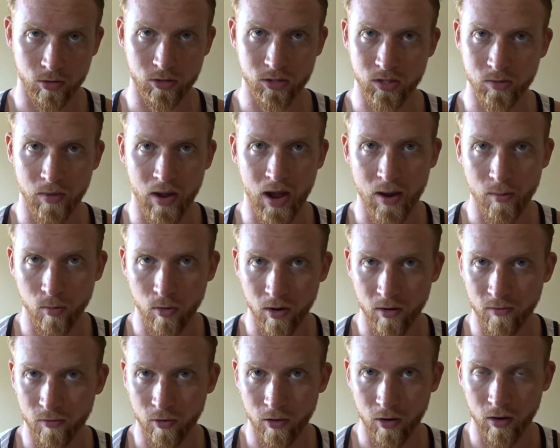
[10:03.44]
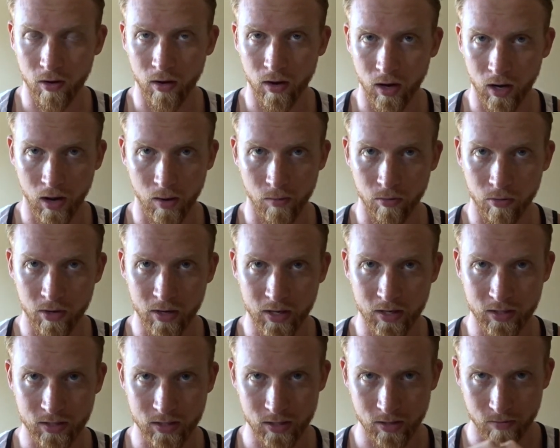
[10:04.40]
do some ab work for a couple
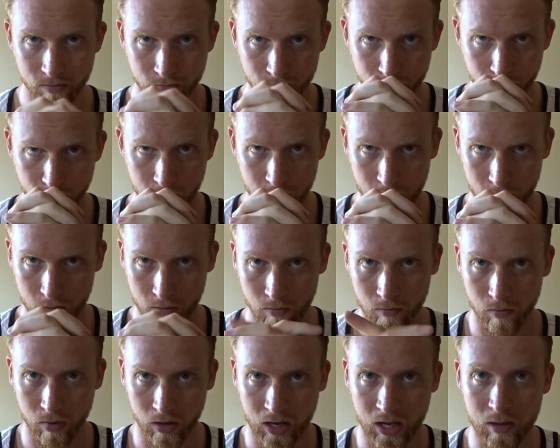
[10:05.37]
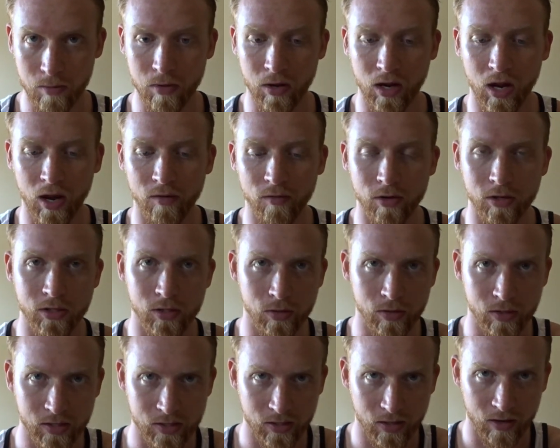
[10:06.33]
days, but keep it covered so
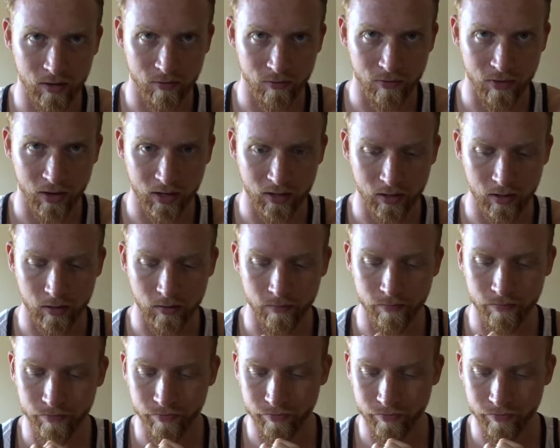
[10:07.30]
it doesn't get infected.